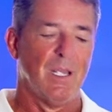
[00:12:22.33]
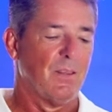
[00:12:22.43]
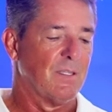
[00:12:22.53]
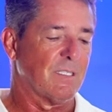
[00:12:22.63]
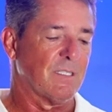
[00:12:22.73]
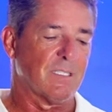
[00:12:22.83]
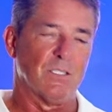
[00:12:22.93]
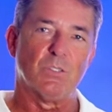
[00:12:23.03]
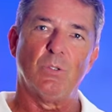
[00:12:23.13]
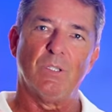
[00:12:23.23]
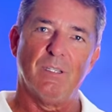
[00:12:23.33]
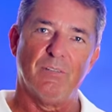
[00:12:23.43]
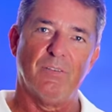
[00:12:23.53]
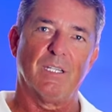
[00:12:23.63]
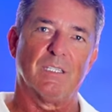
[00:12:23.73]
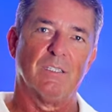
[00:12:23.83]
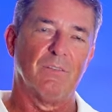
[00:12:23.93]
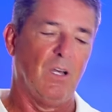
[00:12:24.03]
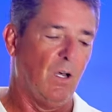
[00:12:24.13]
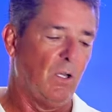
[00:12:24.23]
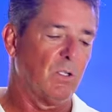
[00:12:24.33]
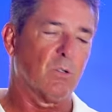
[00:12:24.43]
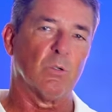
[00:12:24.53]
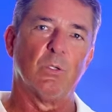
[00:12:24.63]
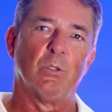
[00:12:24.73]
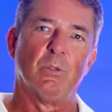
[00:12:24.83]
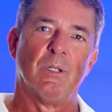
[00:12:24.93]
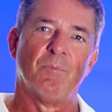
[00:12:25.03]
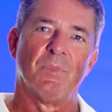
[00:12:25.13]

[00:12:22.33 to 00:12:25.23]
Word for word: this essential, effective, uncrewed